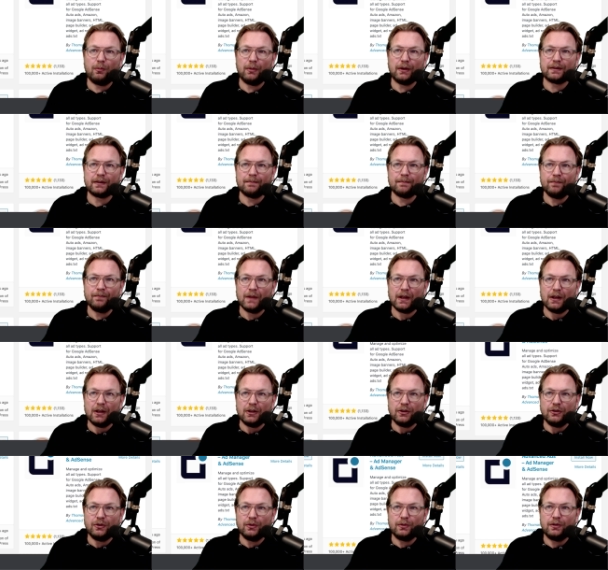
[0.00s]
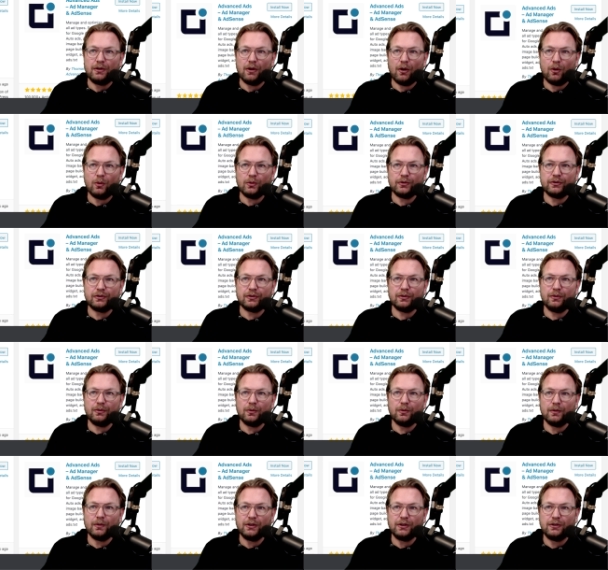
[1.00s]
button, you go
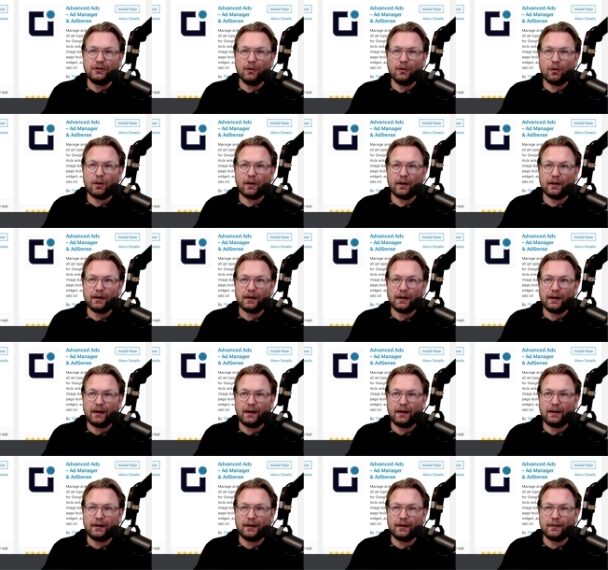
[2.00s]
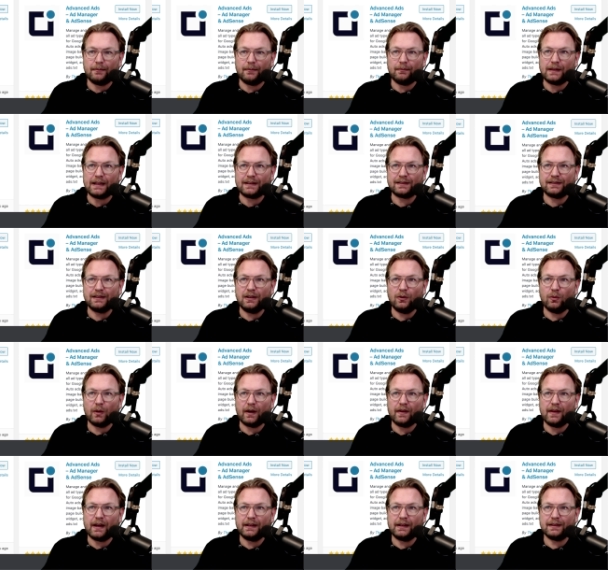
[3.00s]
to your, um, let's see
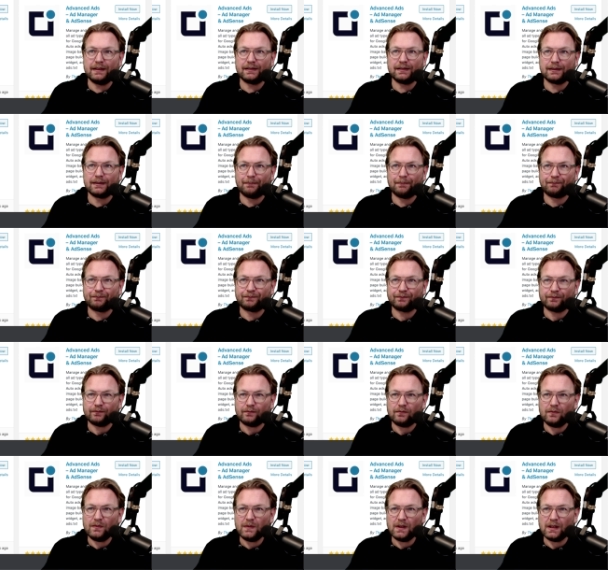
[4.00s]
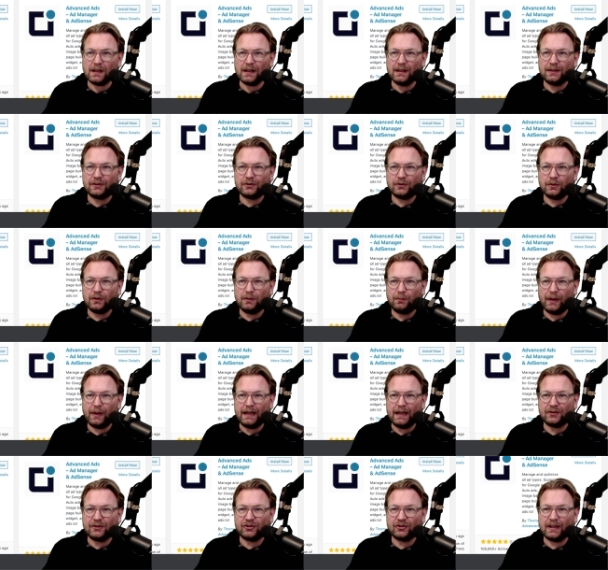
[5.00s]
where that is. It's to the
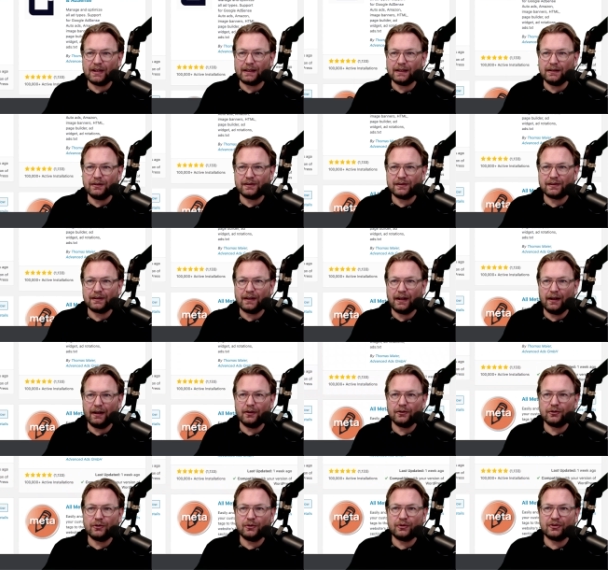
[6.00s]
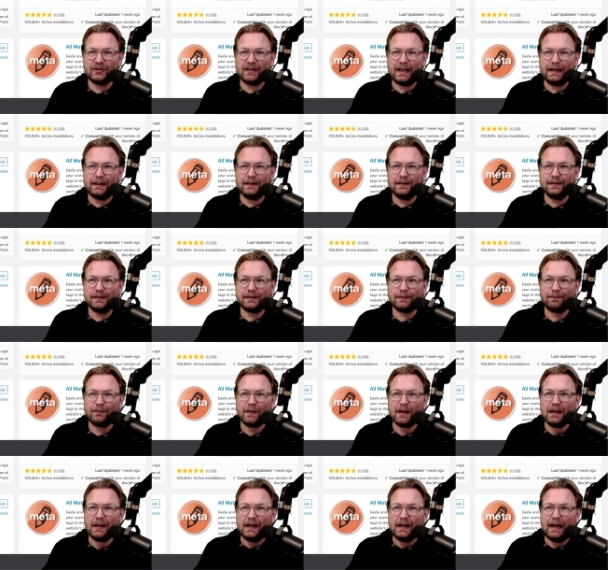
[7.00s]
page settings here, to settings,
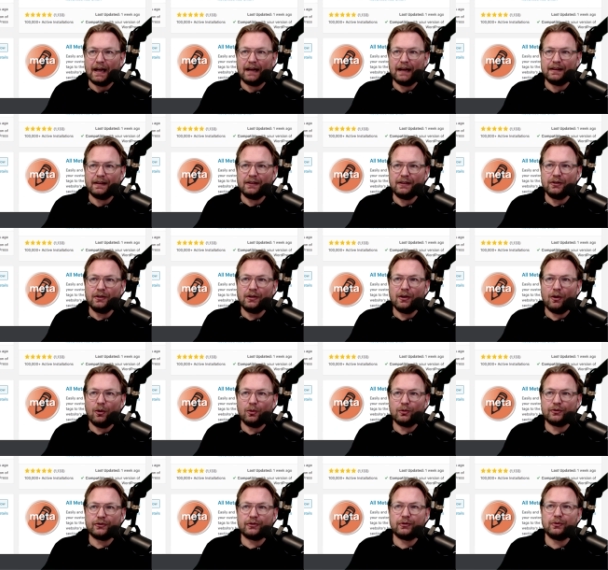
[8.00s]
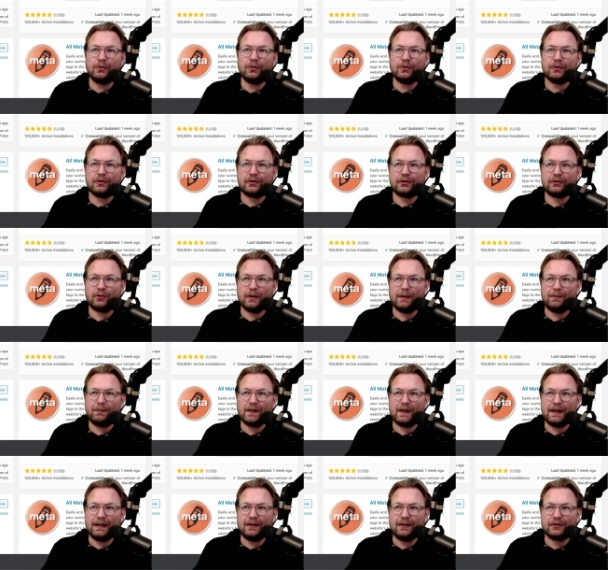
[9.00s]
and then you go to script
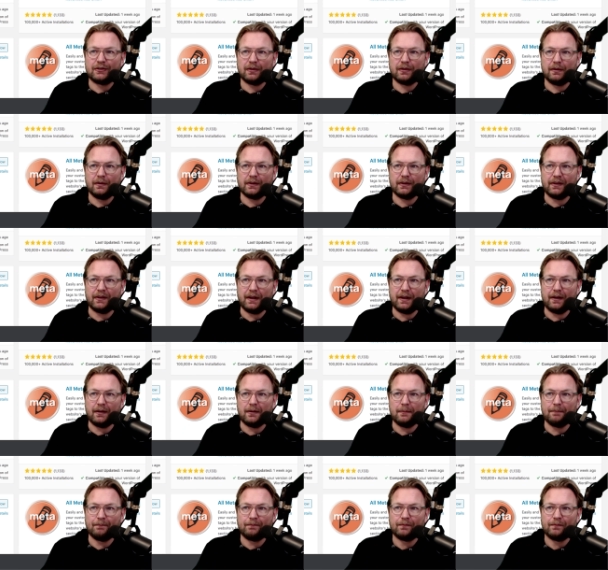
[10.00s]
inserter here.